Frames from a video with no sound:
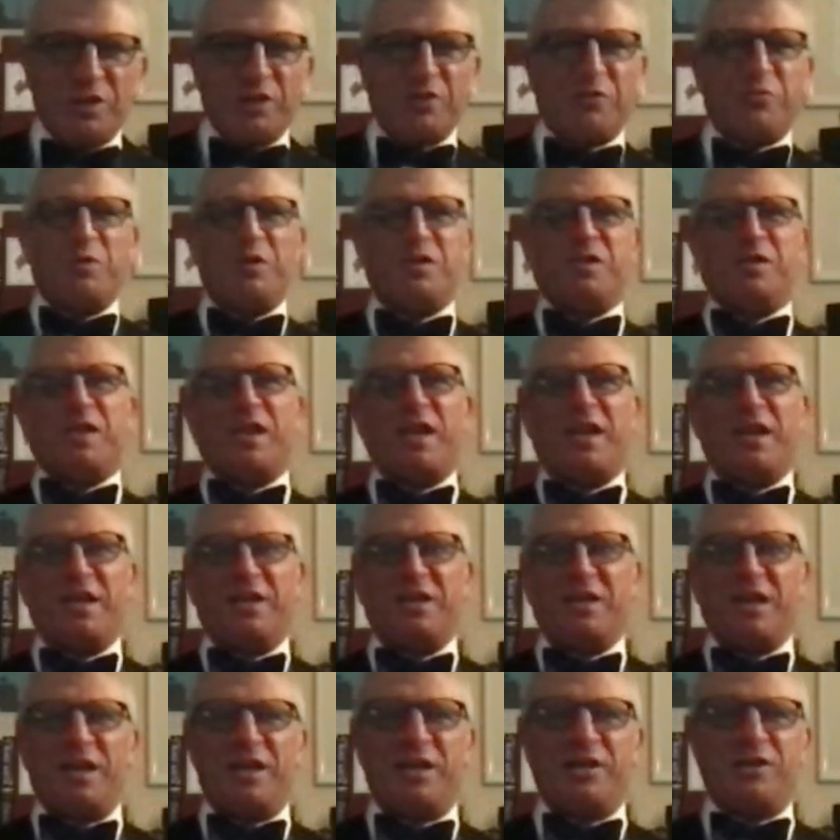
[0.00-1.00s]
as we say in
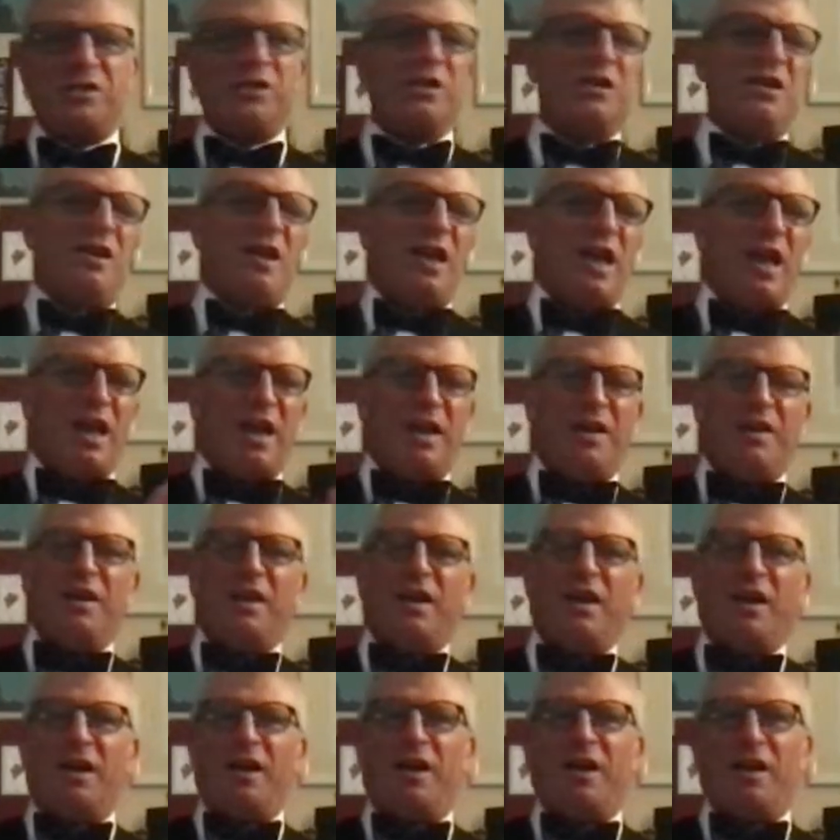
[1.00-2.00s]
Yiddish, and
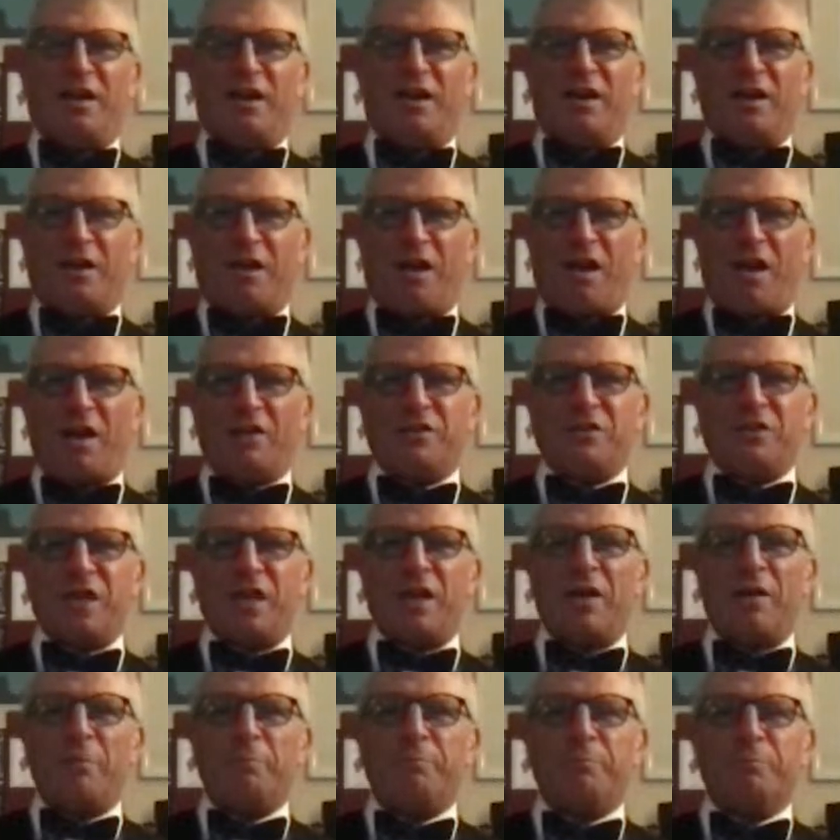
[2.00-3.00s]
a
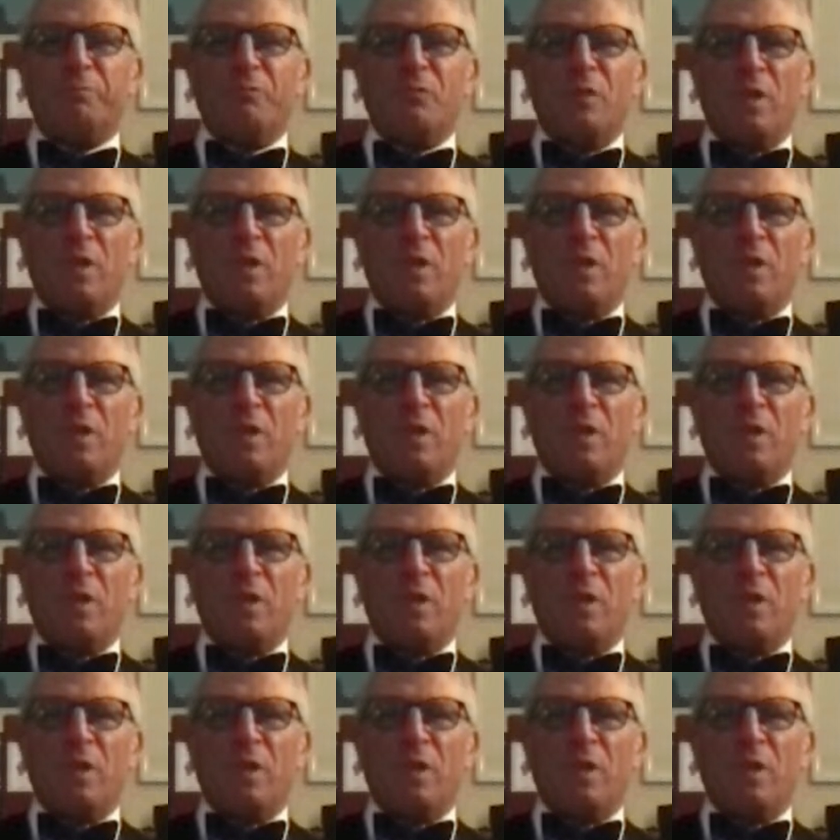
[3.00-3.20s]
cocktail.